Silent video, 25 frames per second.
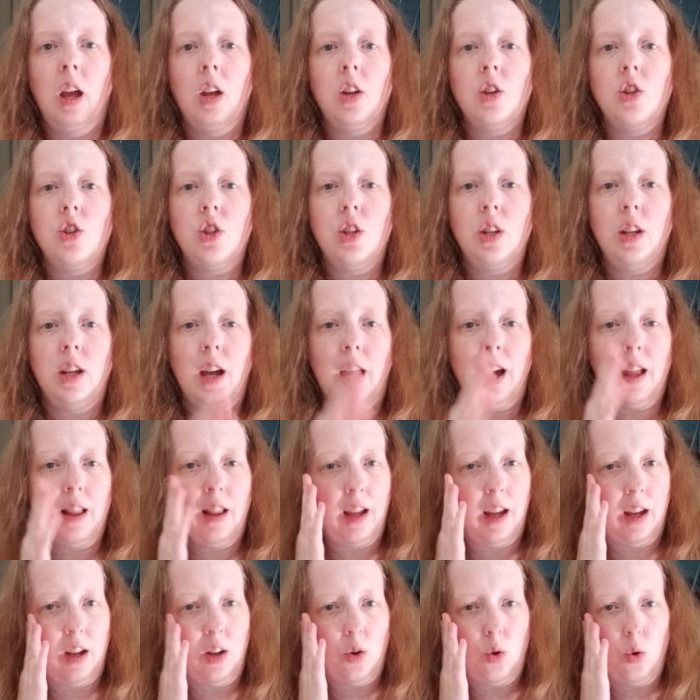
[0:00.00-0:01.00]
She got
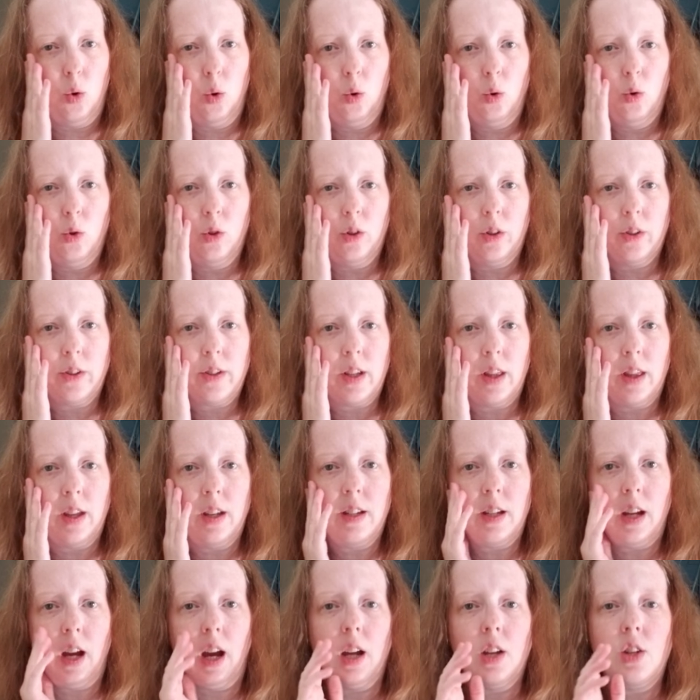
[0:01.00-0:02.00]
like cool to the
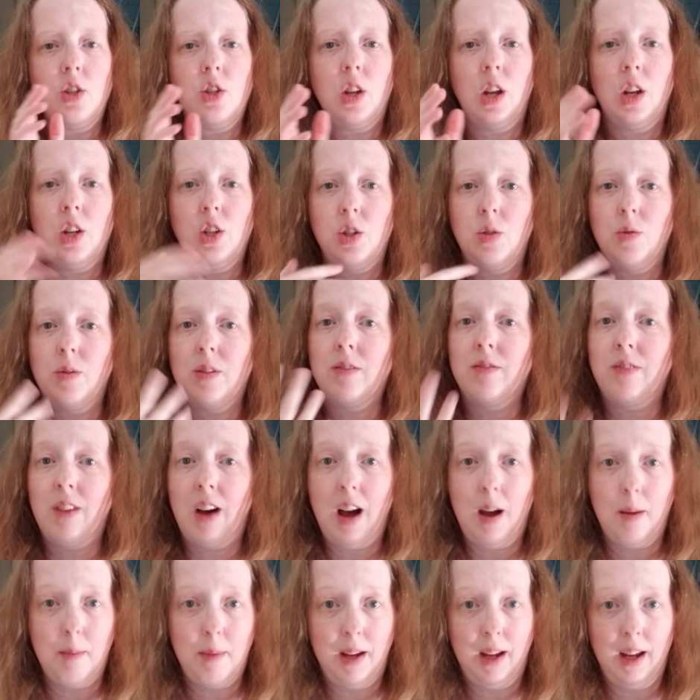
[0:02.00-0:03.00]
touch and she was
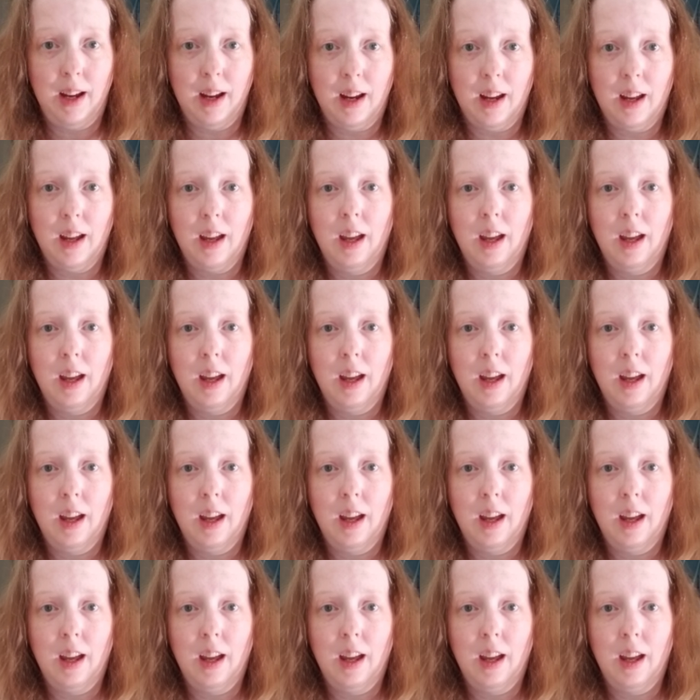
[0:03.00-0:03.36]
vomiting.